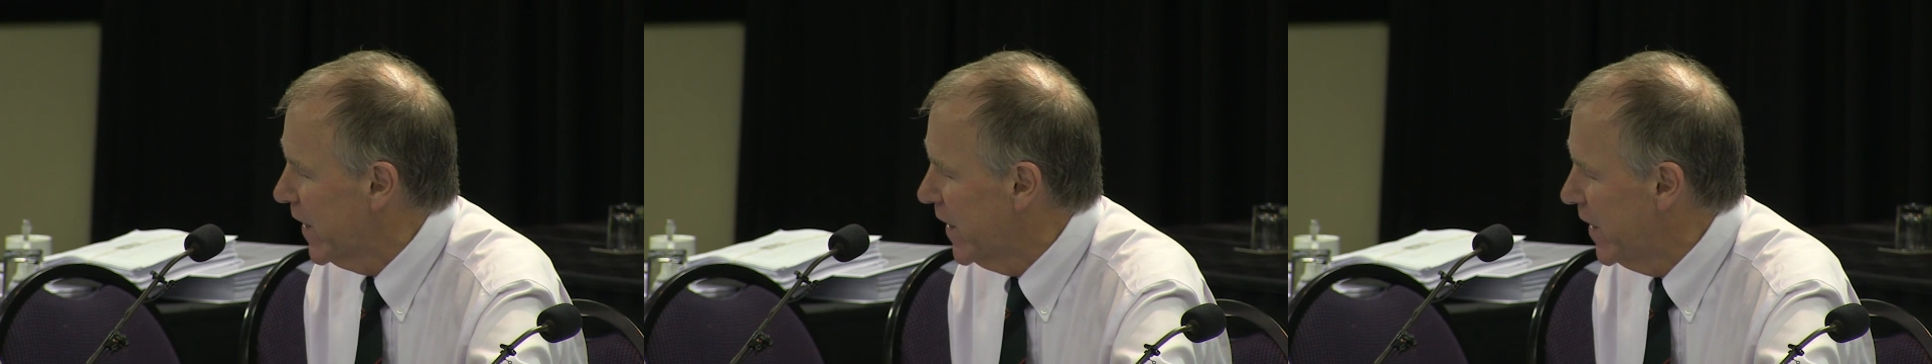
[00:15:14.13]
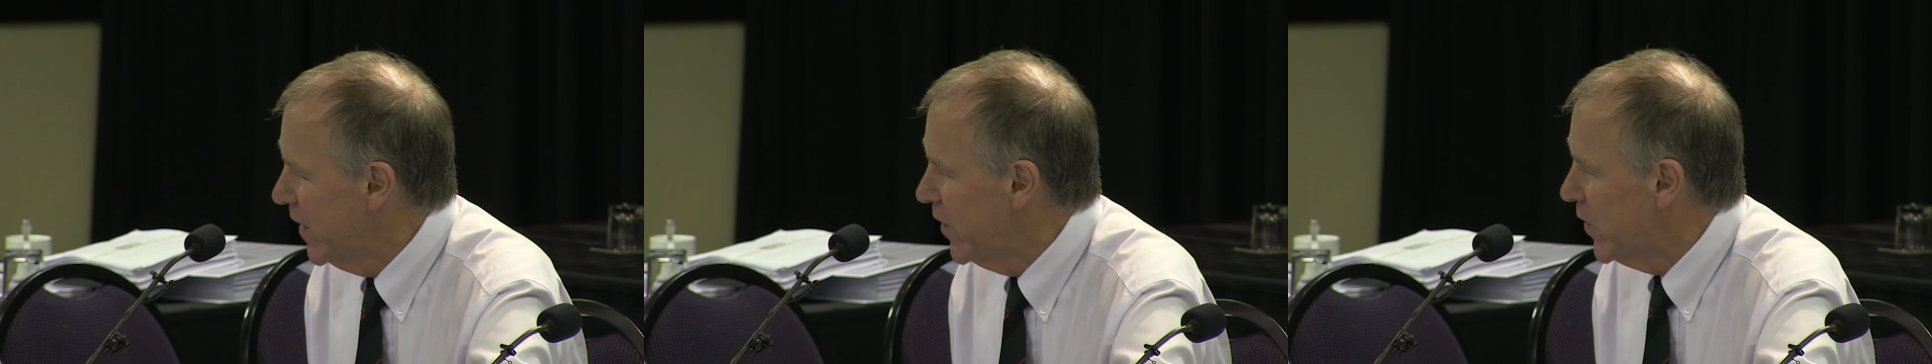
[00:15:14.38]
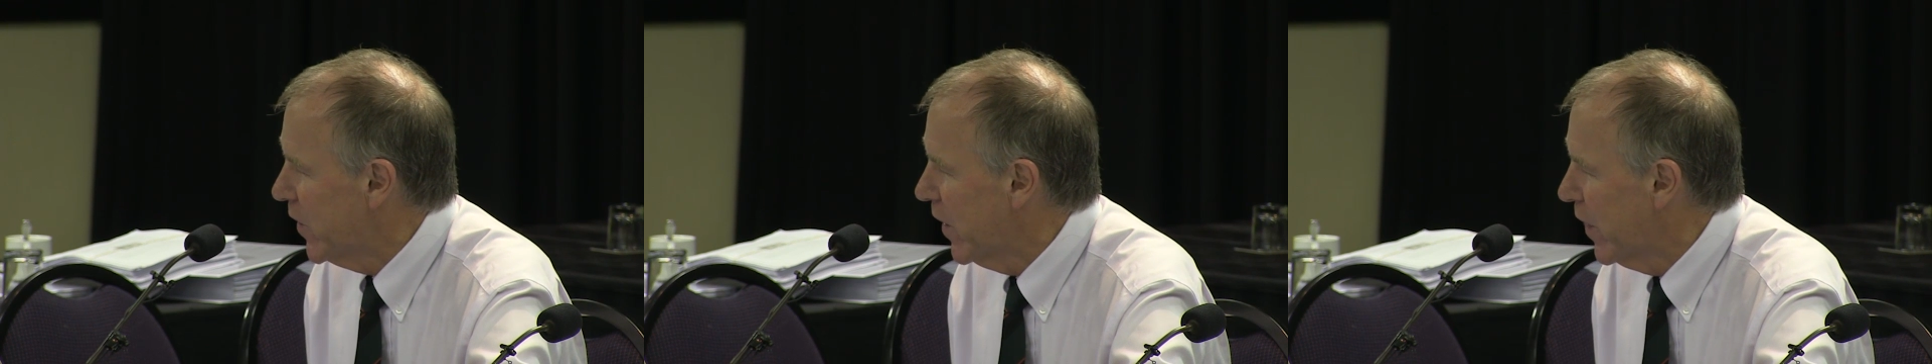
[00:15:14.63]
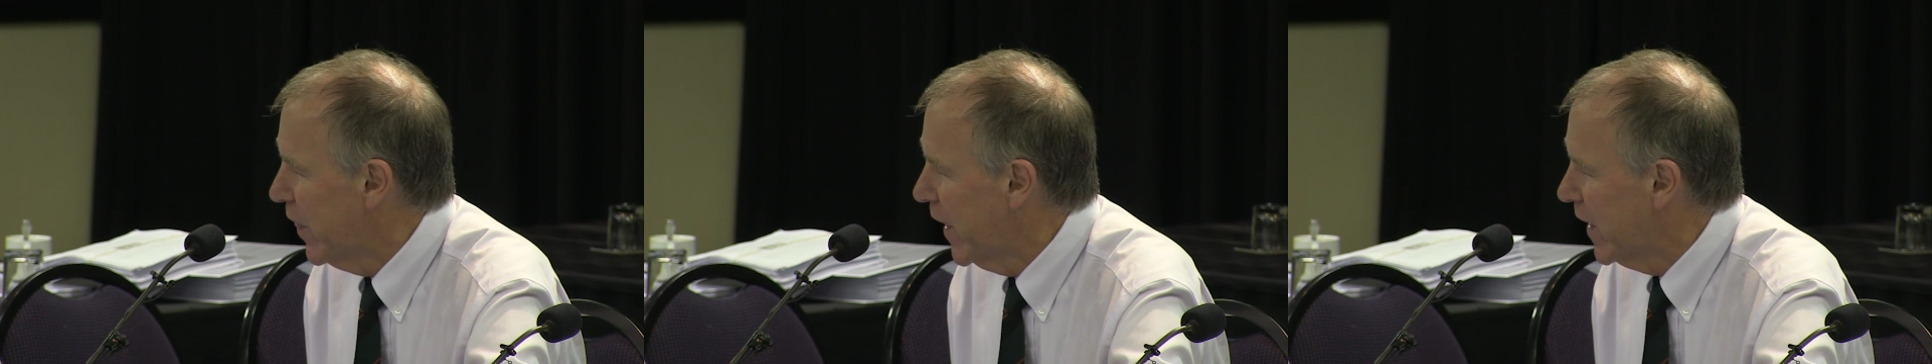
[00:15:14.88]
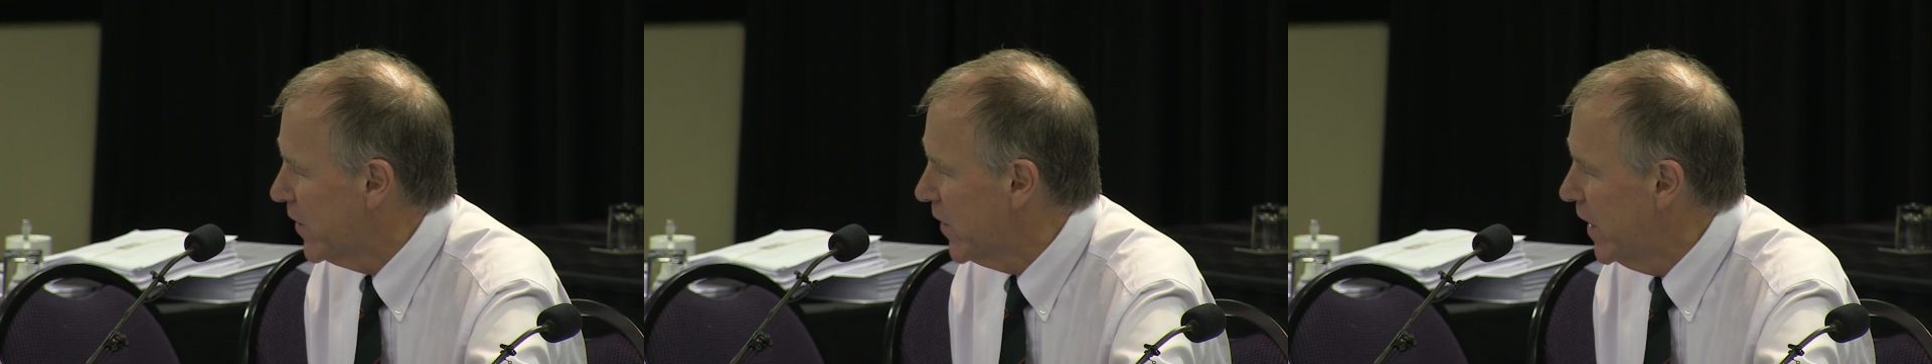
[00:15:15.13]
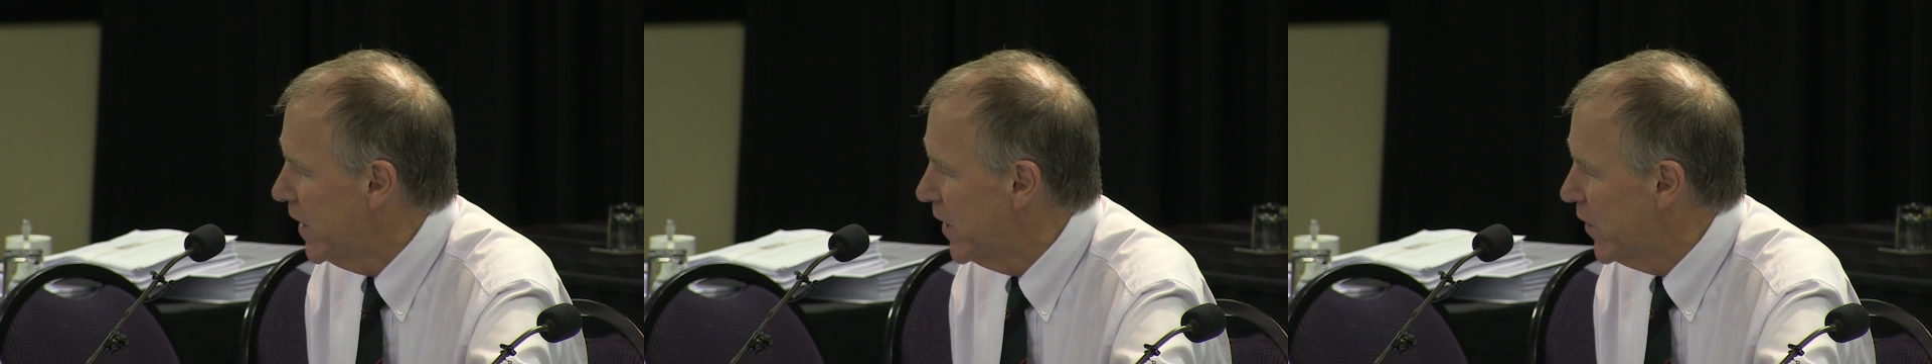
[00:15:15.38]
is that
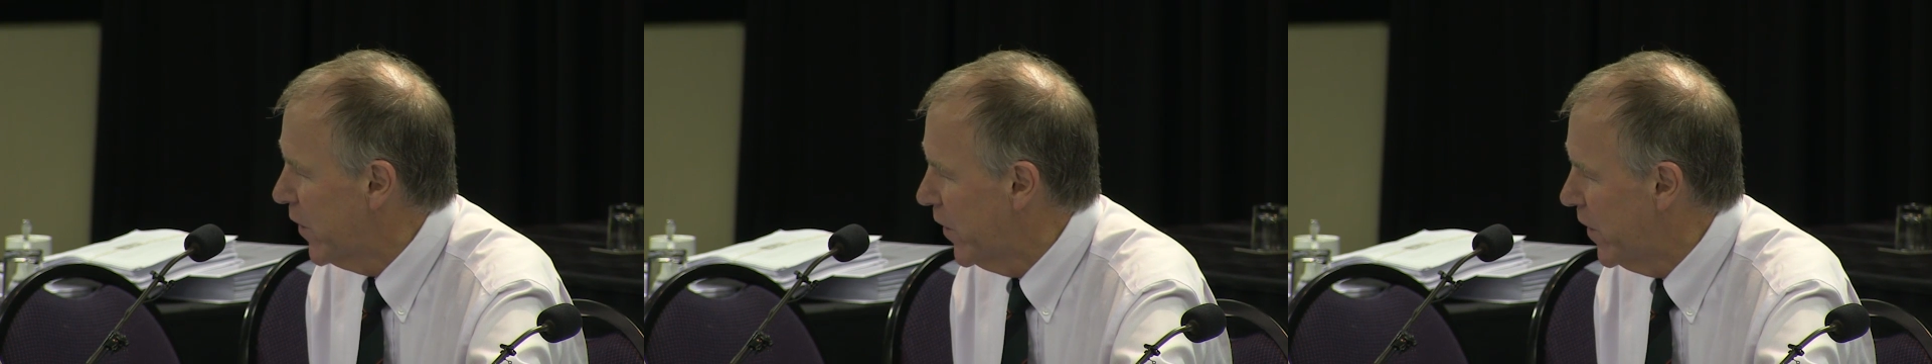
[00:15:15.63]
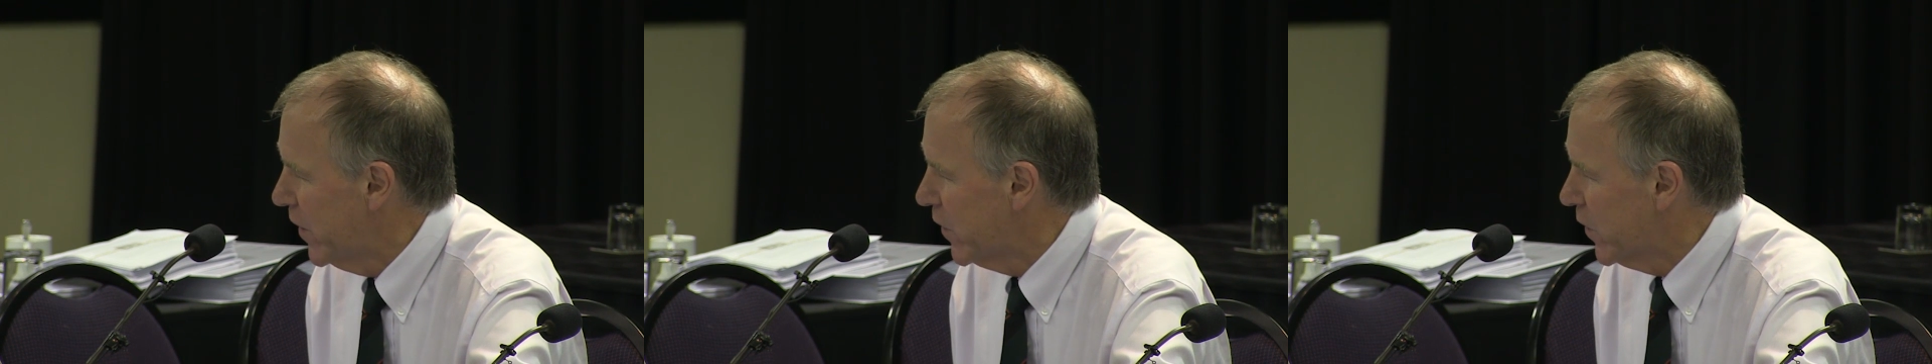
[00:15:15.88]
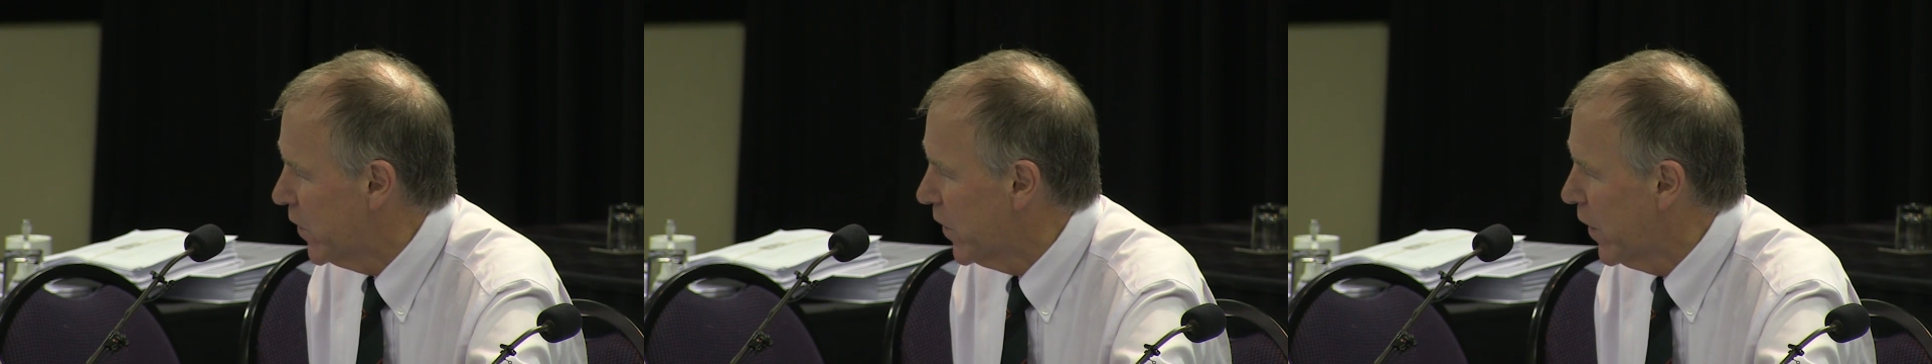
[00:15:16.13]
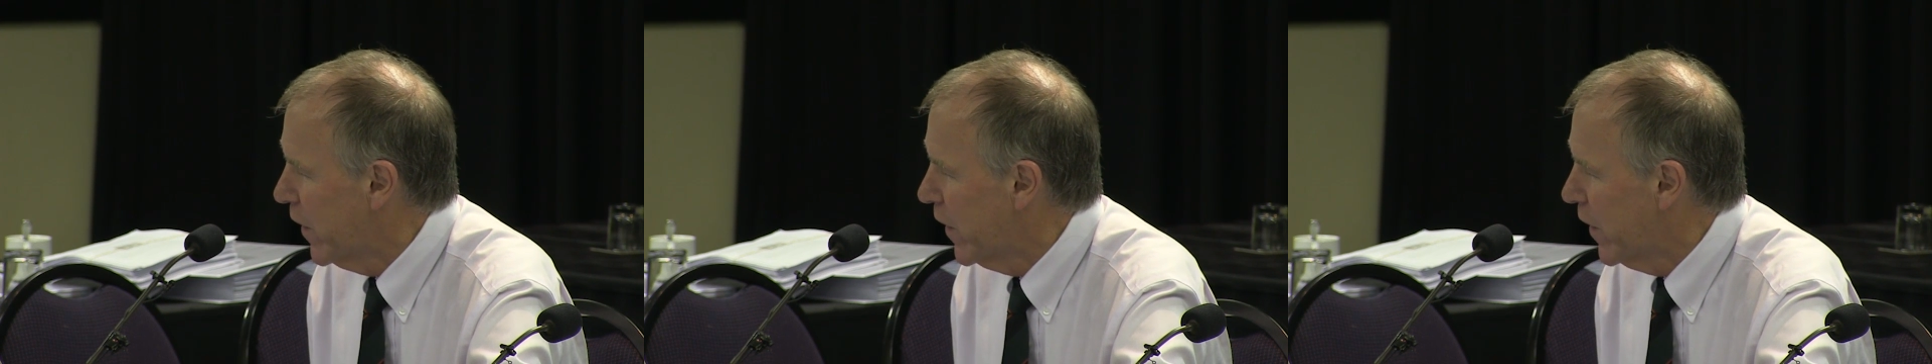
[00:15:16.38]
it is this